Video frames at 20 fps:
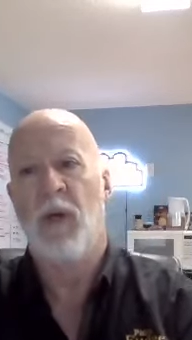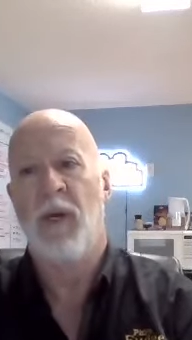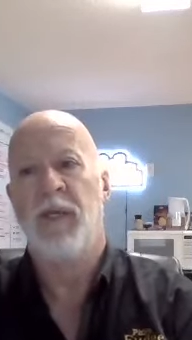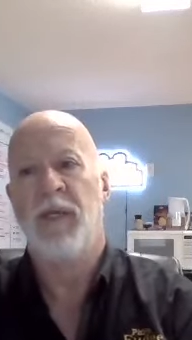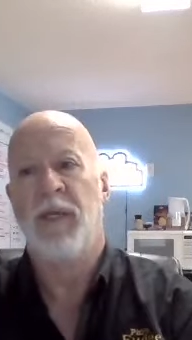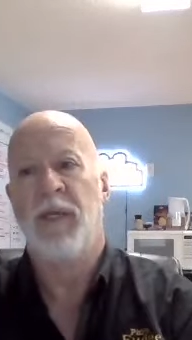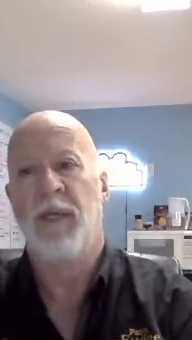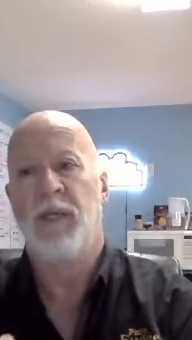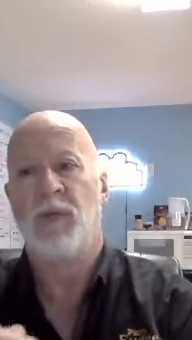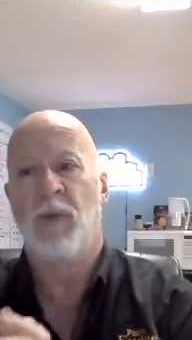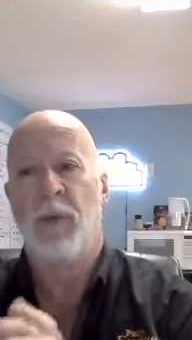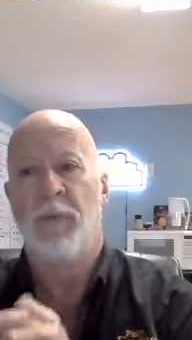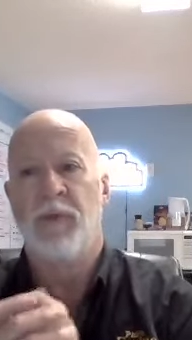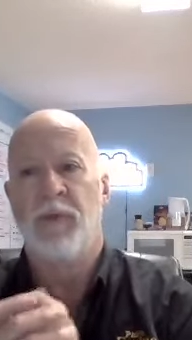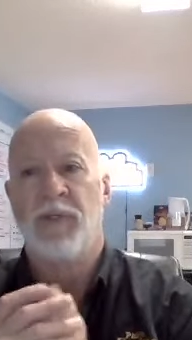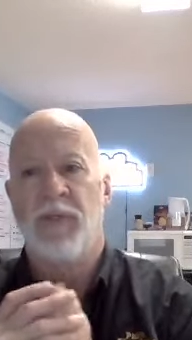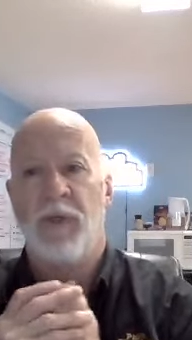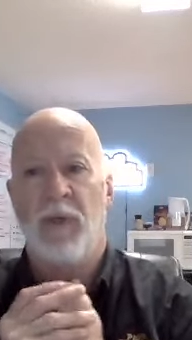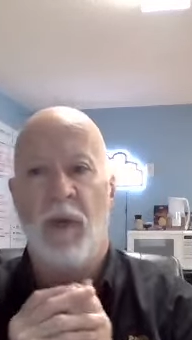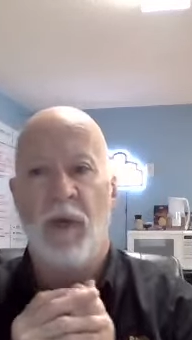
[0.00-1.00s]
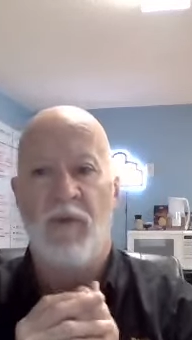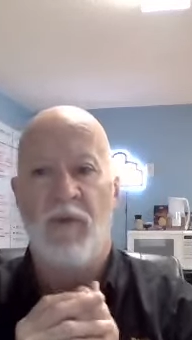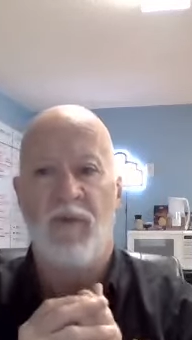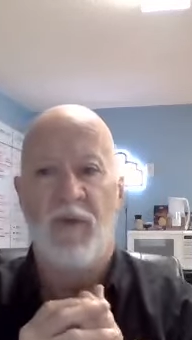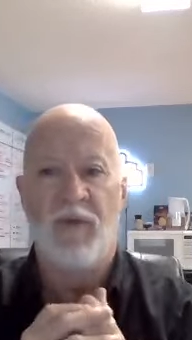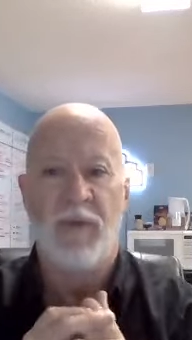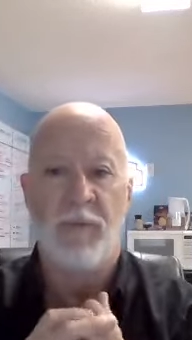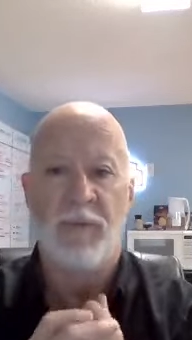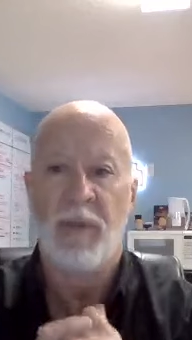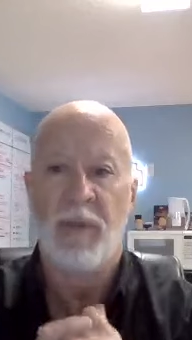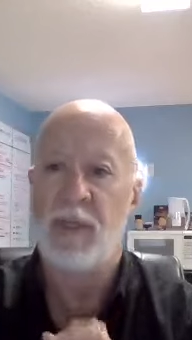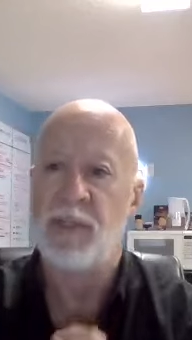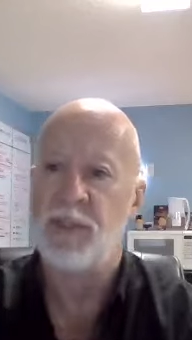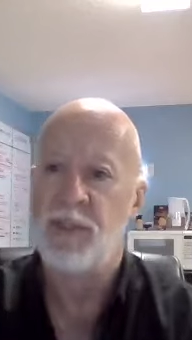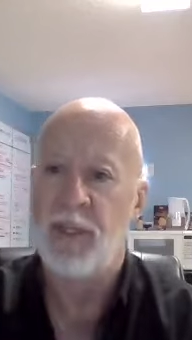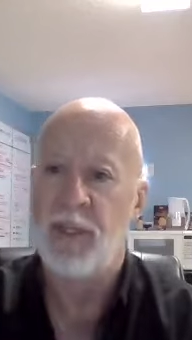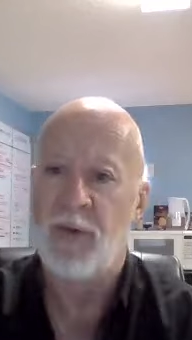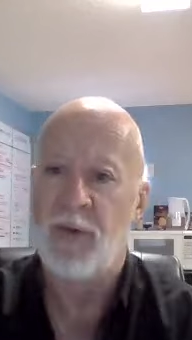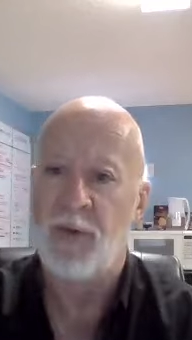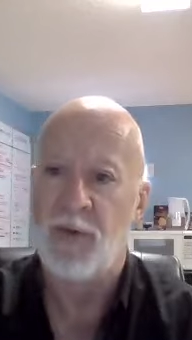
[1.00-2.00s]
you get 20% off, 50 plus, you
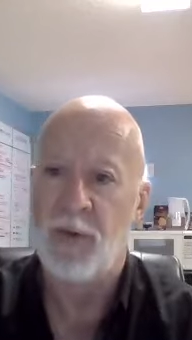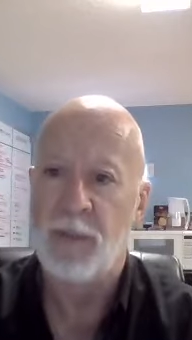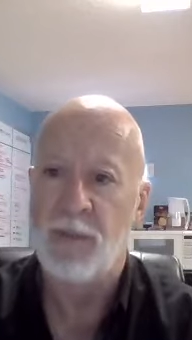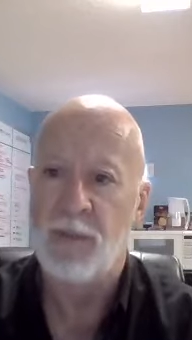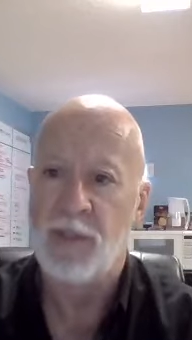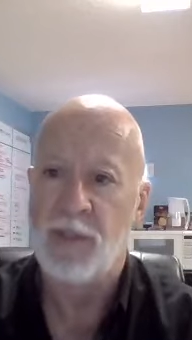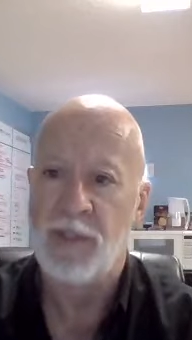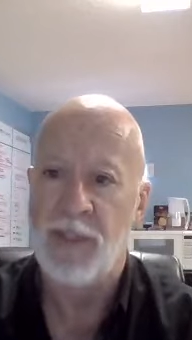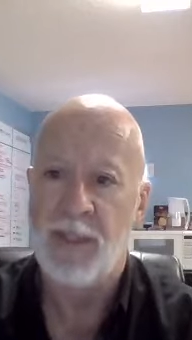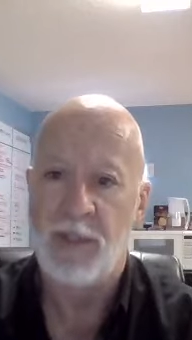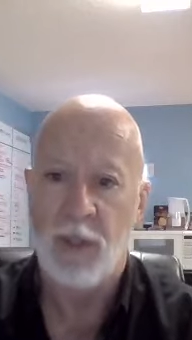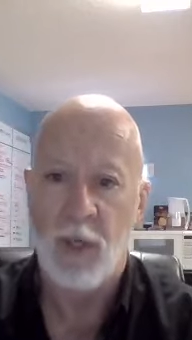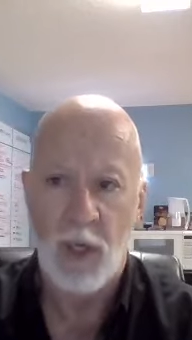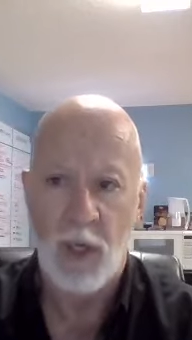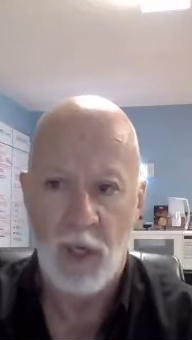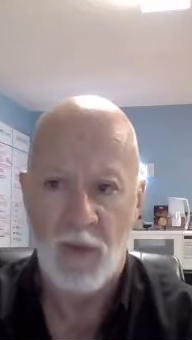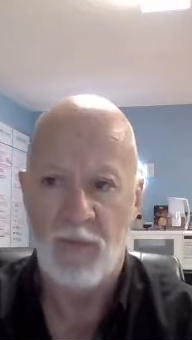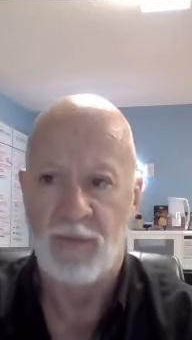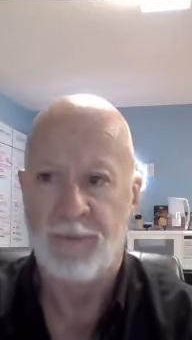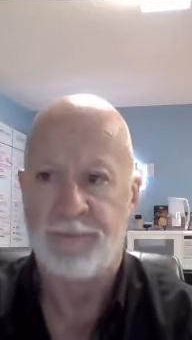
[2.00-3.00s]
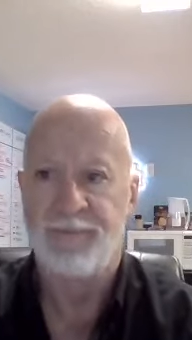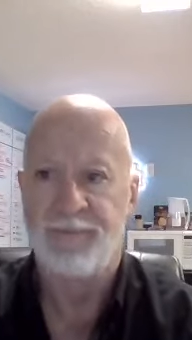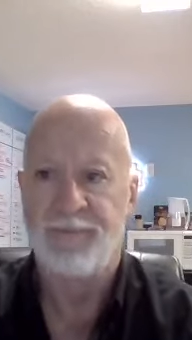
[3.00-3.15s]
get 30% off.